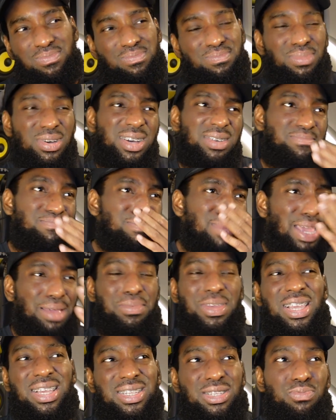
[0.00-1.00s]
but
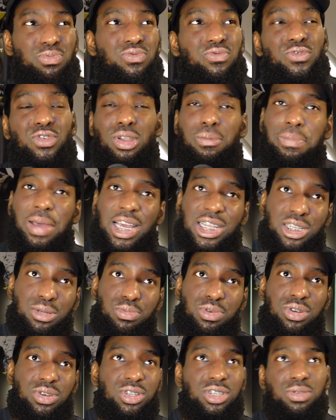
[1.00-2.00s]
maybe it's for the
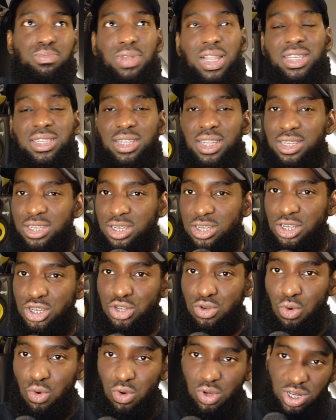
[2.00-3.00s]
best because PlayStation
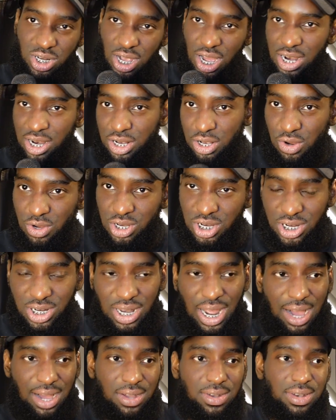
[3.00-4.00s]
Store is kind of dodgy
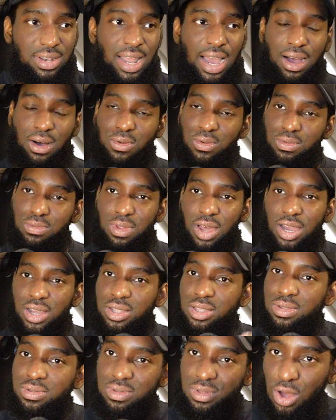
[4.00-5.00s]
now like
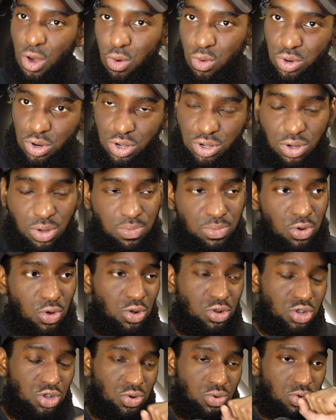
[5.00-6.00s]
the older
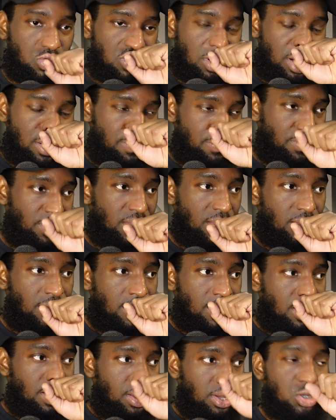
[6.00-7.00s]
consoles, right?
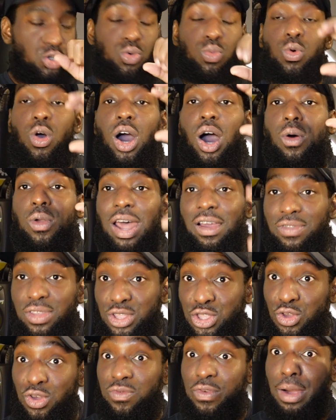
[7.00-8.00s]
So what I'll have
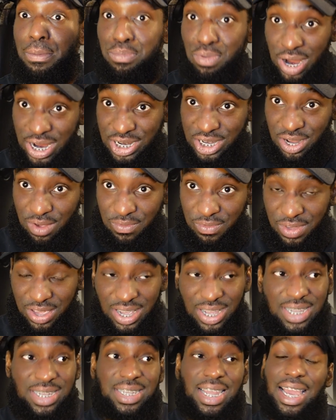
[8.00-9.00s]
to do if I break
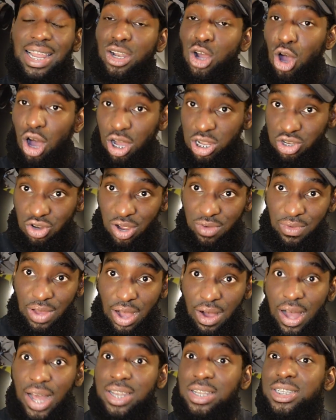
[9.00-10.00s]
something is take the hard drive
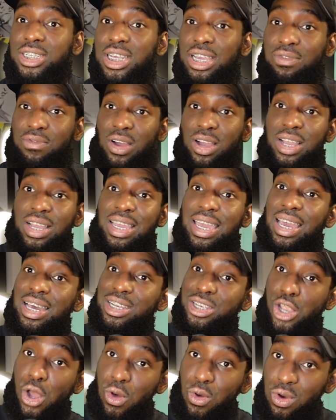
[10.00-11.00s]
out and see if I can get
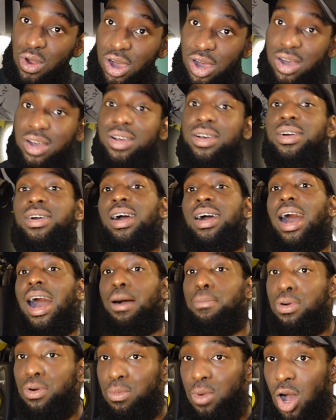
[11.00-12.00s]
a donor.
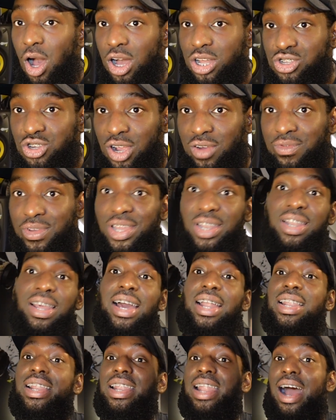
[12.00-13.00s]
I put my hard drive in,
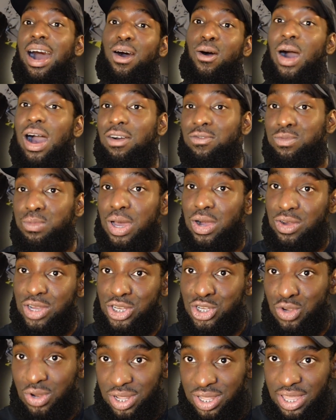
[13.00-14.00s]
and then I'll have Metal
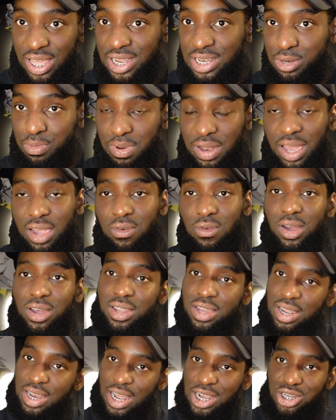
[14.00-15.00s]
Gear Solid there to play, right?
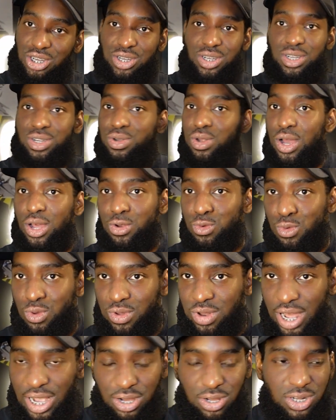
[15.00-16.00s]
The collection and all
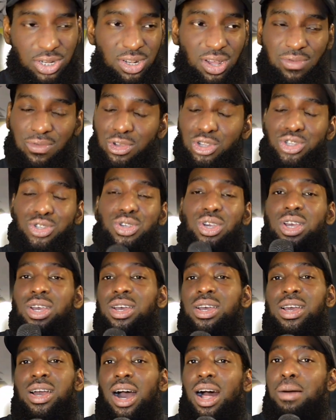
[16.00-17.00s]
of that good stuff. Because
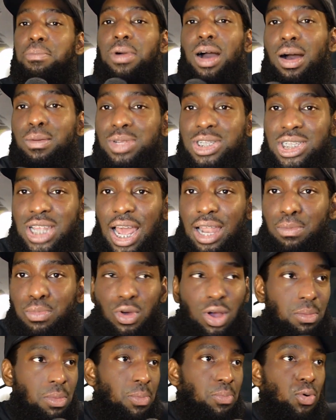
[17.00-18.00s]
I'm a sad
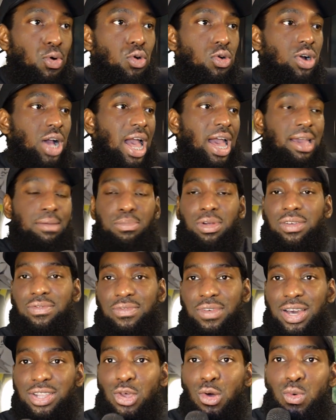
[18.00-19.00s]
boy, I'm a poor guy, bruv.
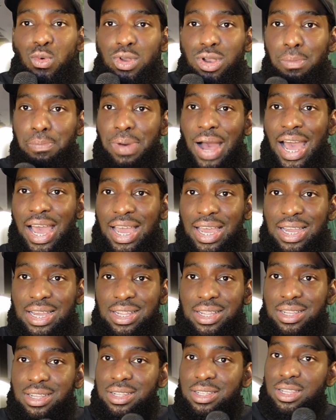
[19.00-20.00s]
I don't want to
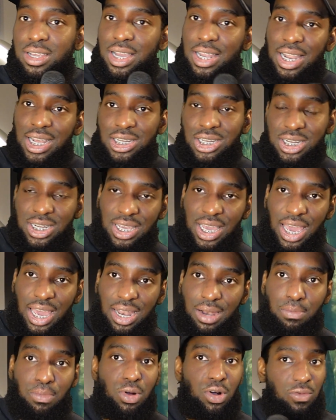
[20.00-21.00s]
buy the collection
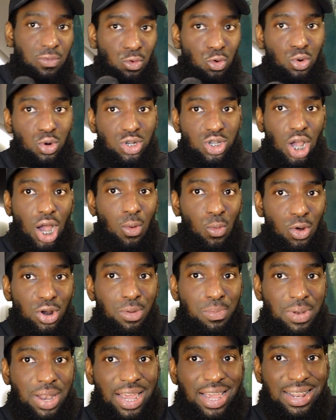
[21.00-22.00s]
again, but of course I
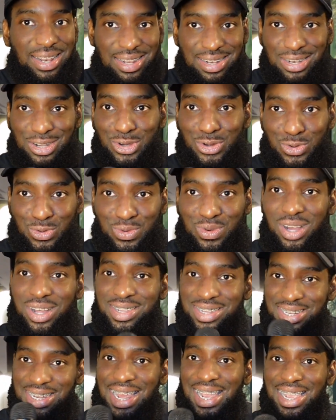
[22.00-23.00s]
want to play the new
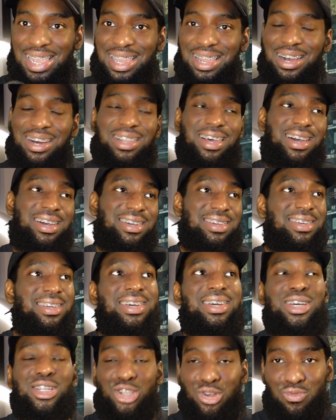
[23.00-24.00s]
Snake Eater, like
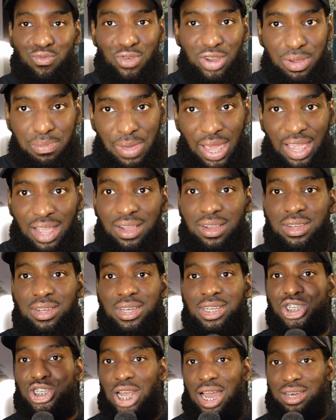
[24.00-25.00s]
the remake.
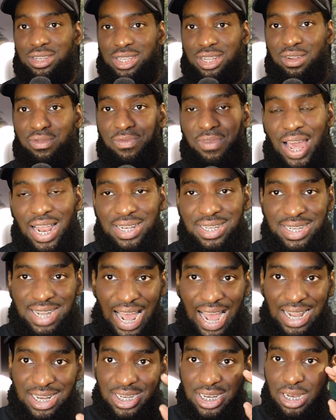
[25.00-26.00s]
Shout out to the fans
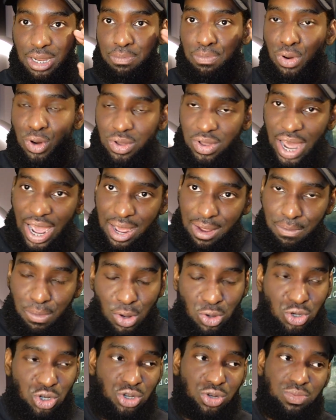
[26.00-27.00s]
that actually put that in
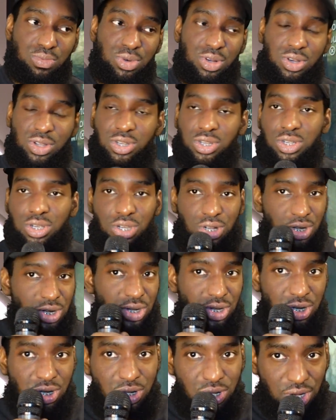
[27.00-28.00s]
motion, because
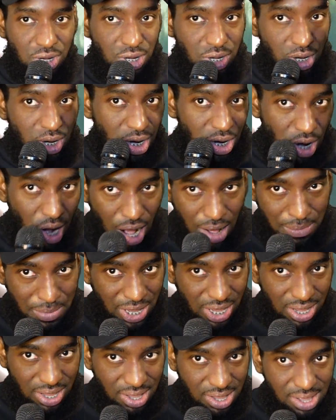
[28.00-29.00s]

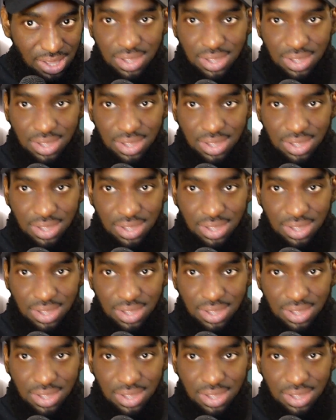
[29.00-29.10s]
Konami,